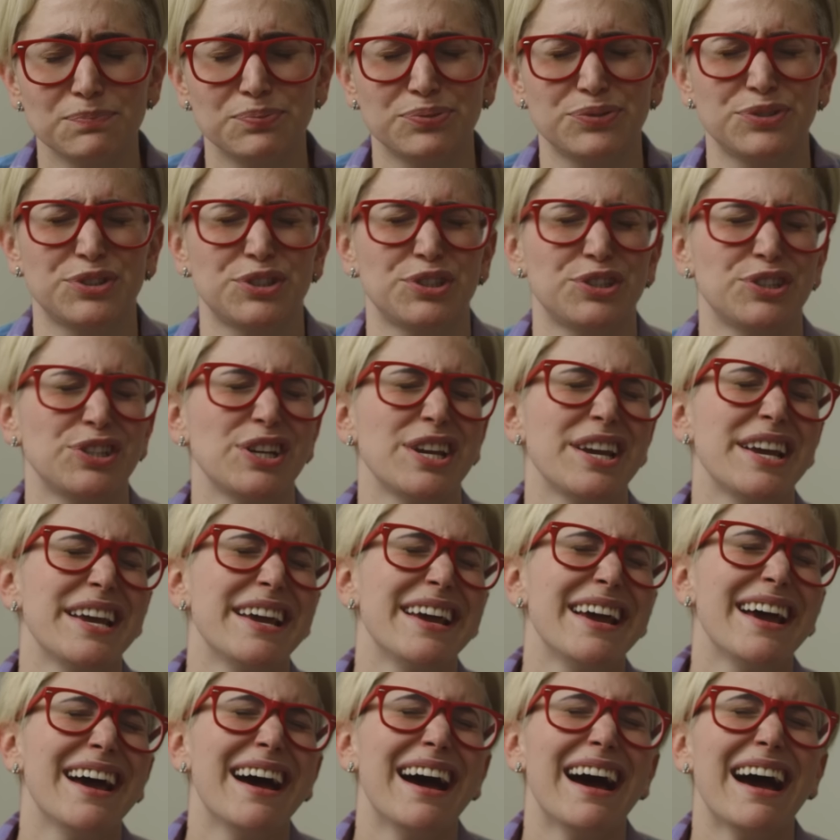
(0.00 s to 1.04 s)

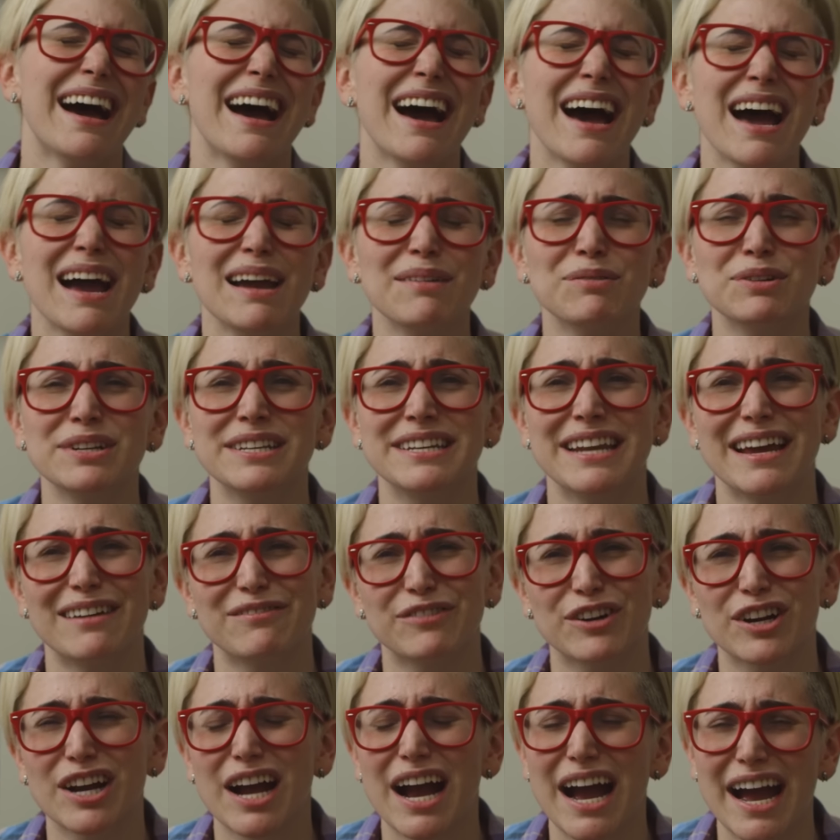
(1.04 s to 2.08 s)
I would
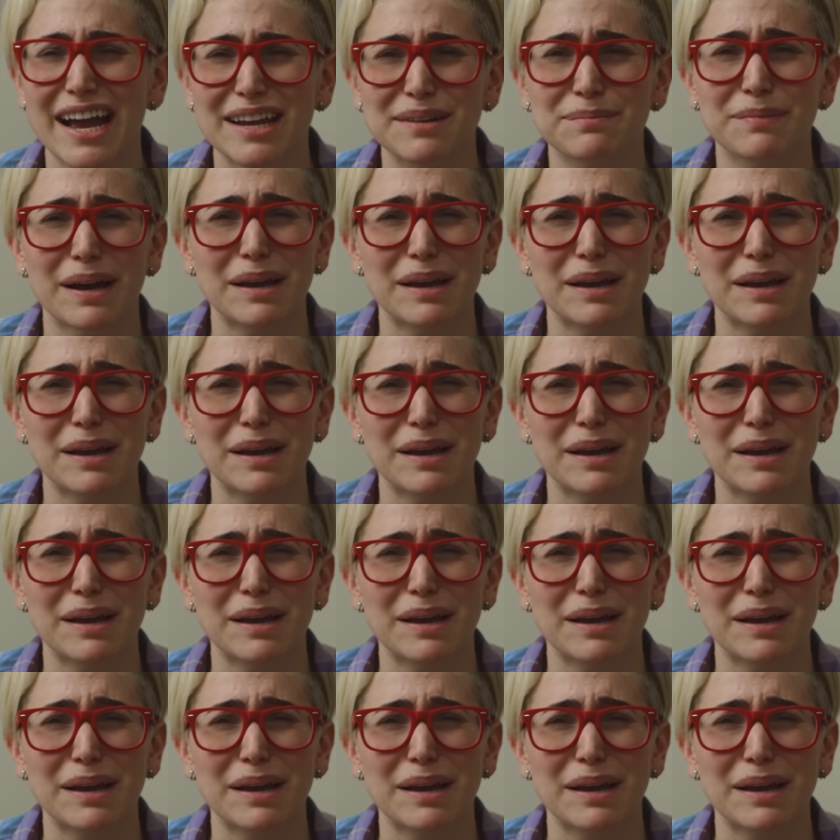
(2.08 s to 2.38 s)
never hide